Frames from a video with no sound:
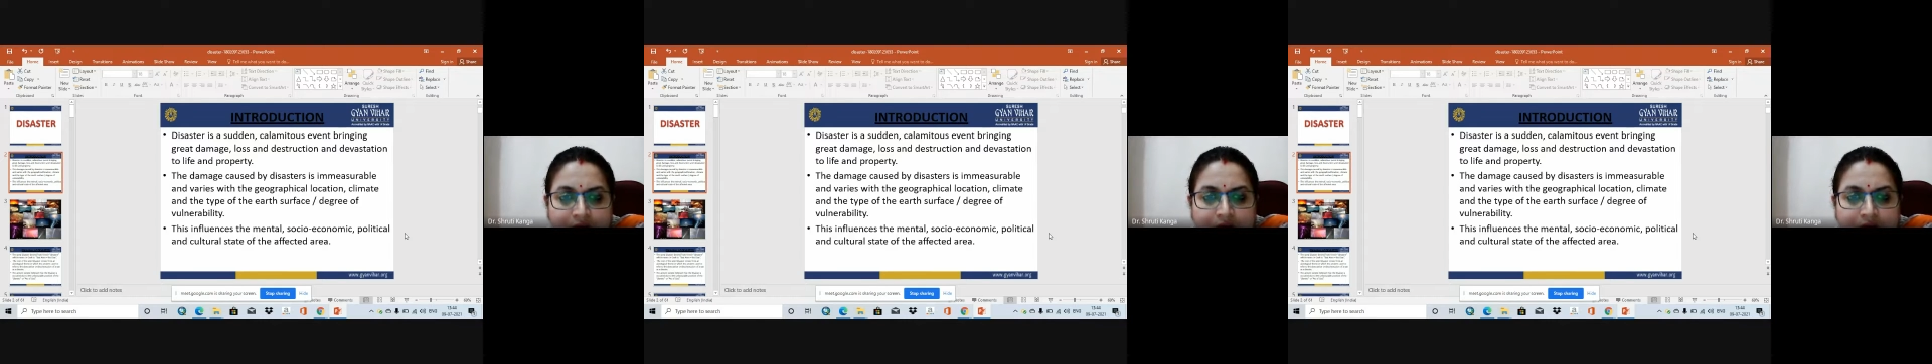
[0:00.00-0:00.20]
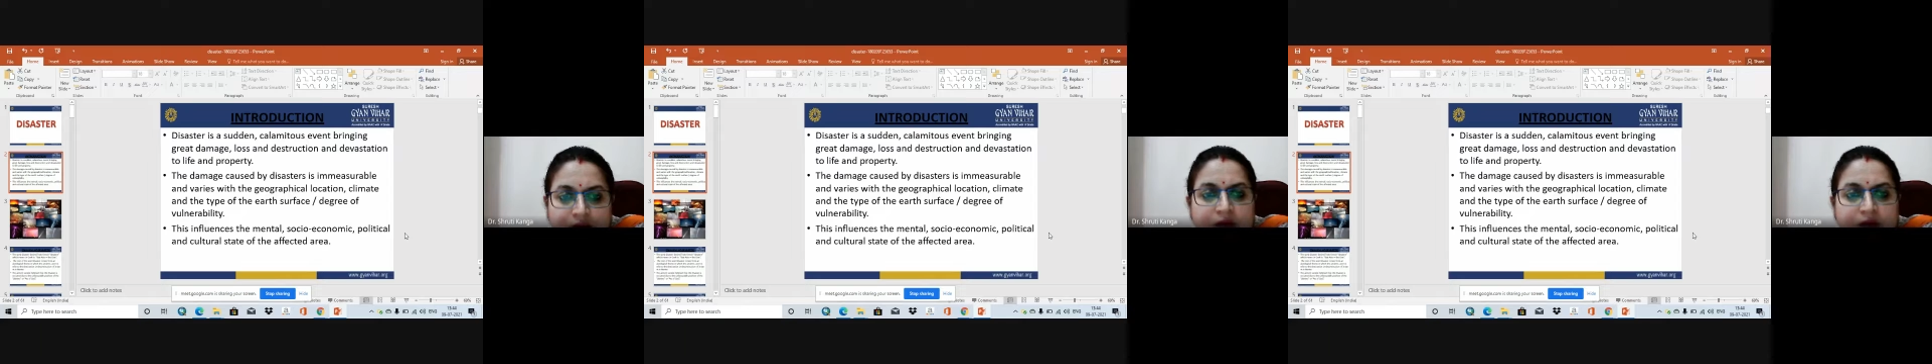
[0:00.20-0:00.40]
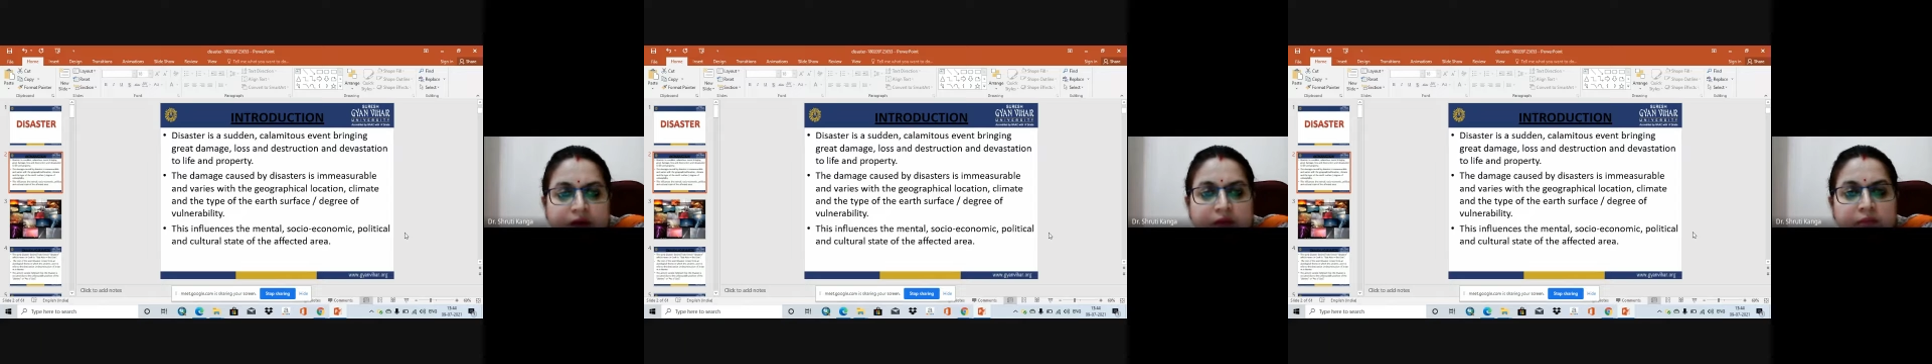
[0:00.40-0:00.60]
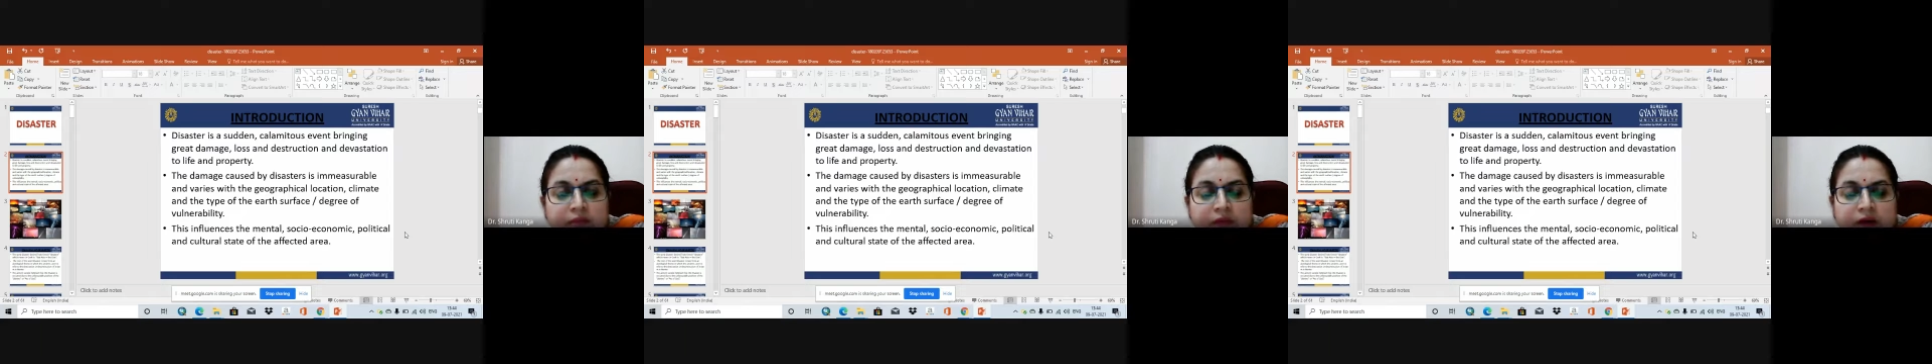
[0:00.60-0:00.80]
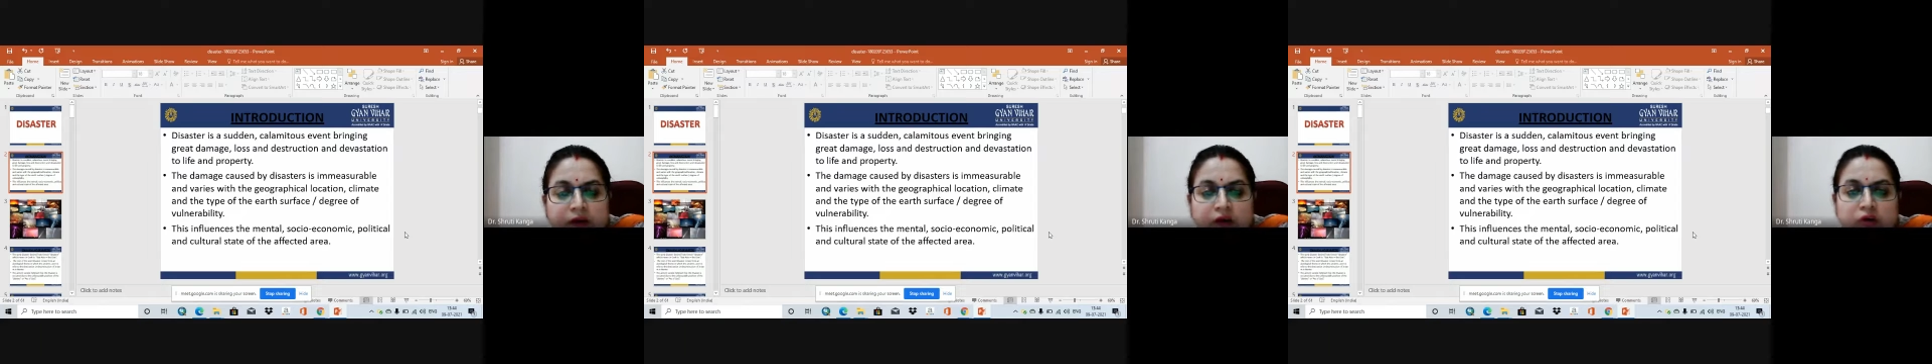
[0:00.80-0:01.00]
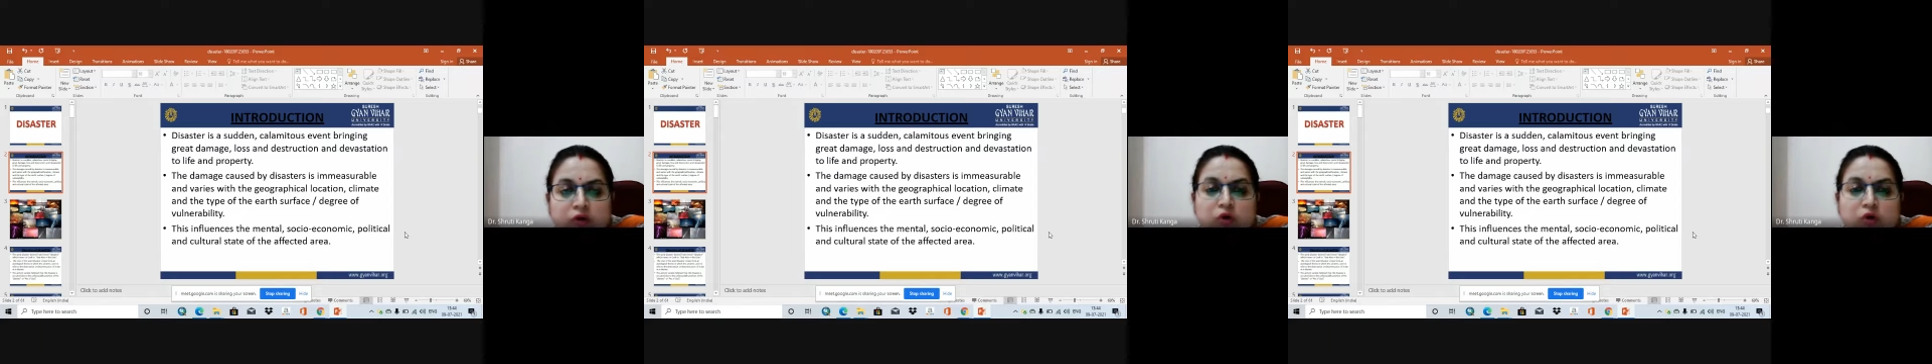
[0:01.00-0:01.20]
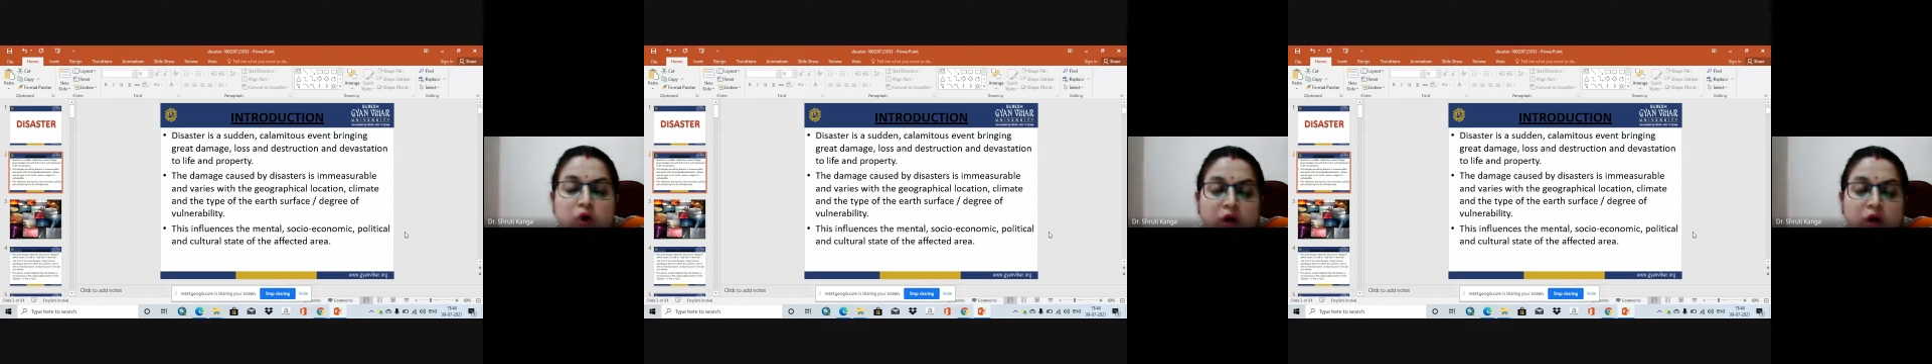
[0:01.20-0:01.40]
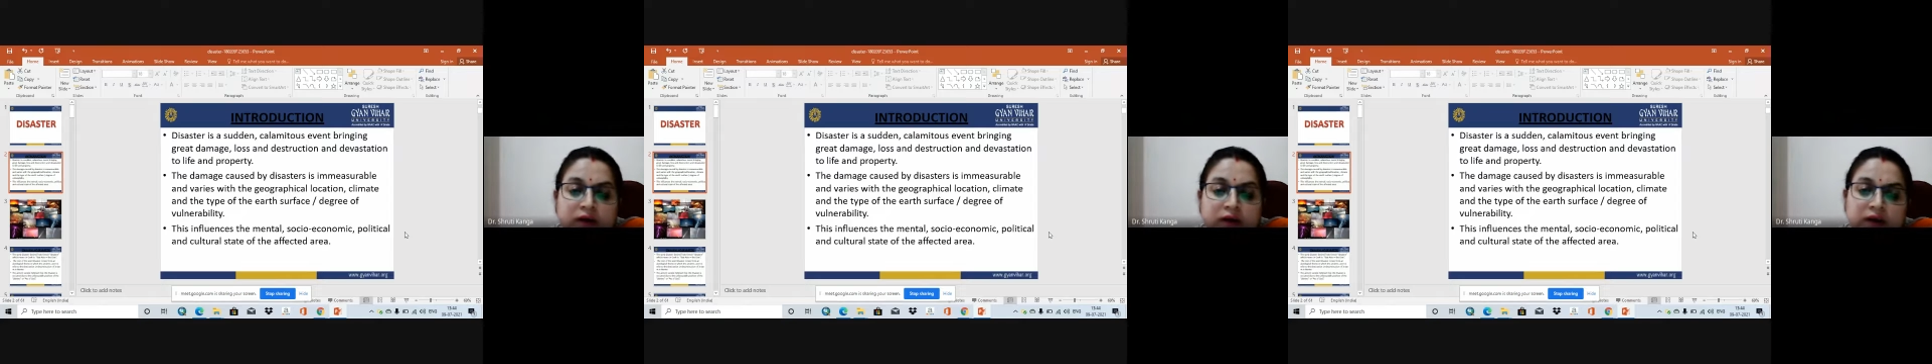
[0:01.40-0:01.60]
the
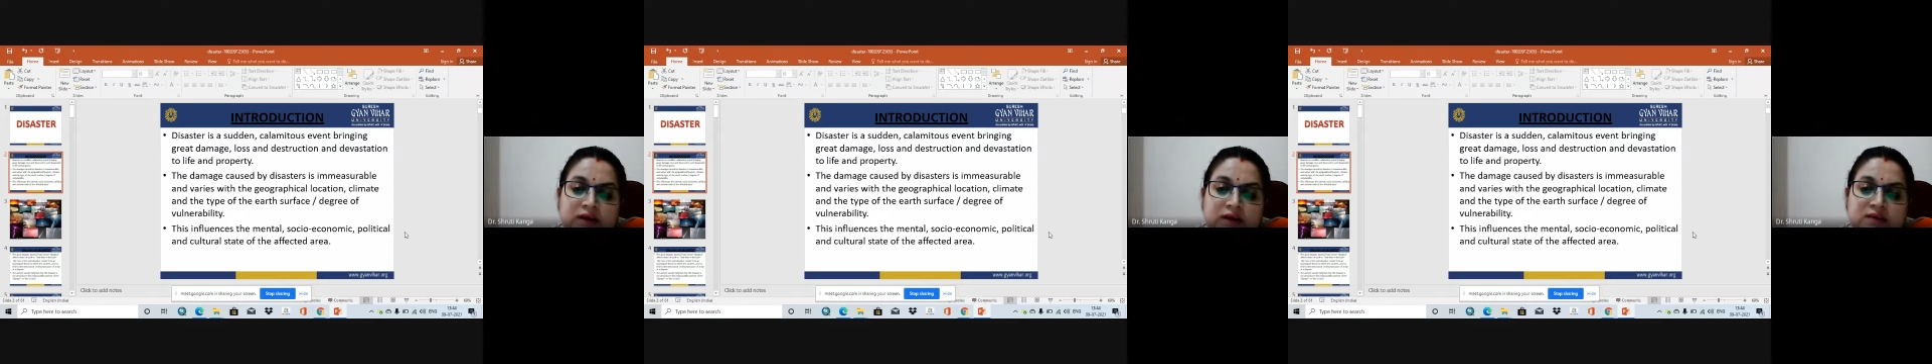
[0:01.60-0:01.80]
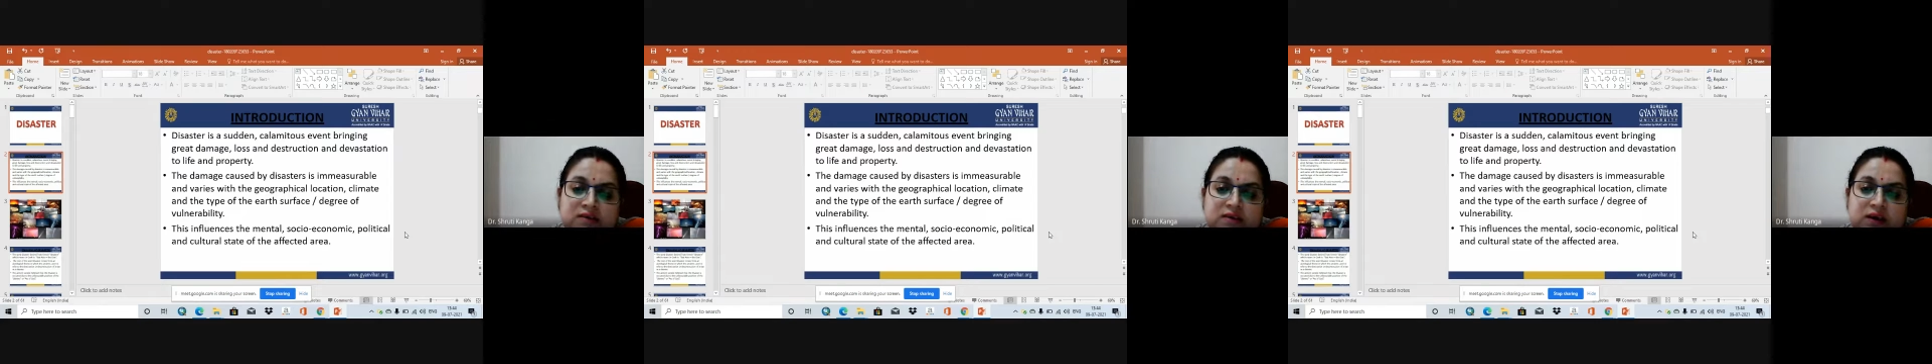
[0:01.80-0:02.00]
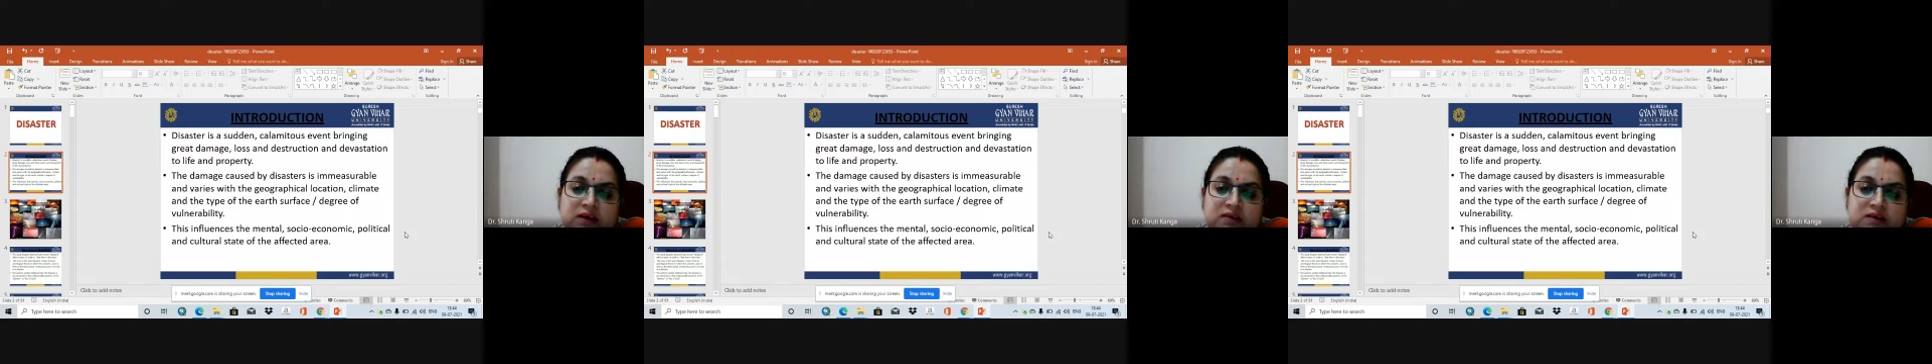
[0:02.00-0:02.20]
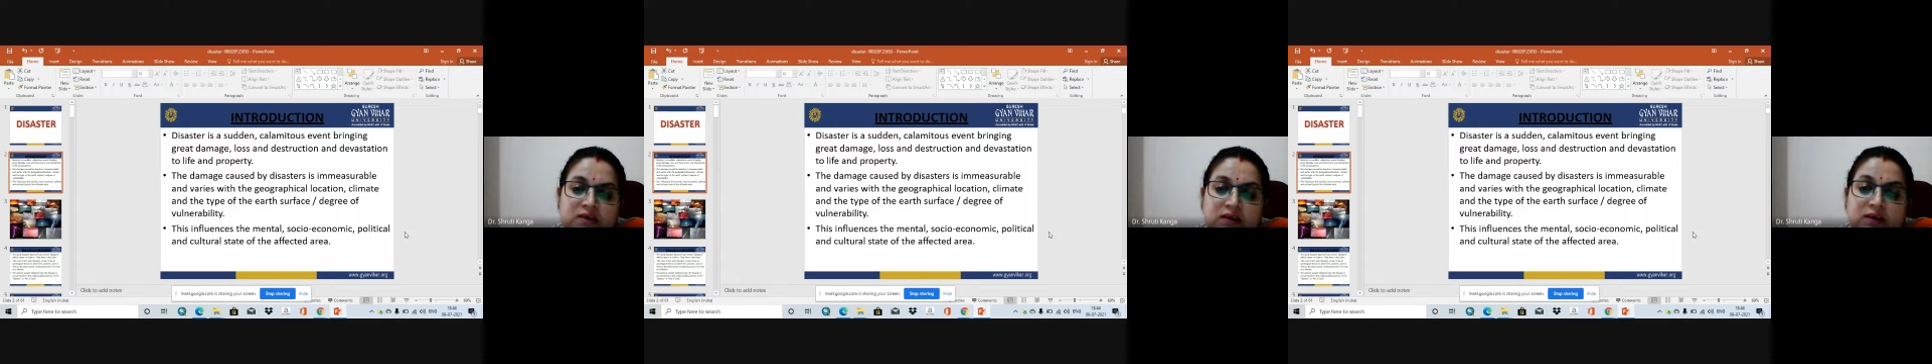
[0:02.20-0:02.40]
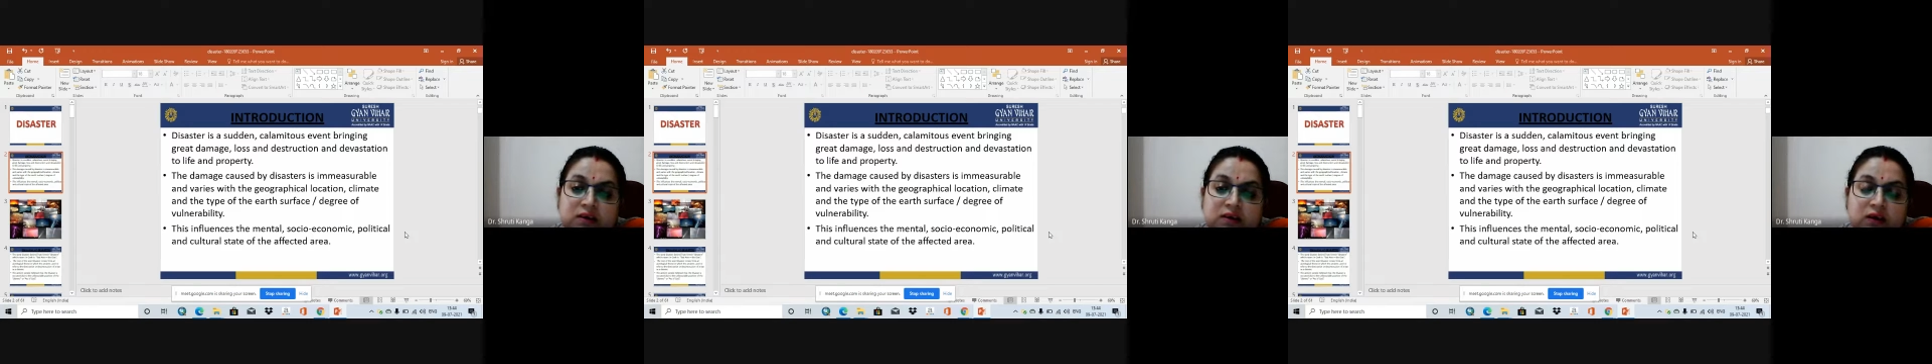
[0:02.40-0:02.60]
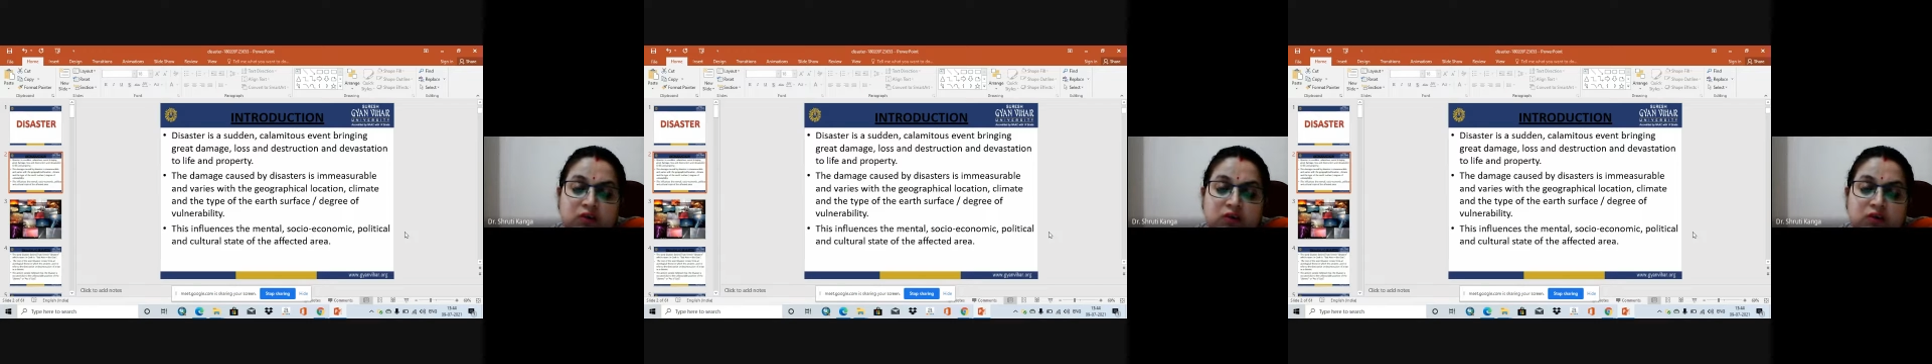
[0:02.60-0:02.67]
concrete structure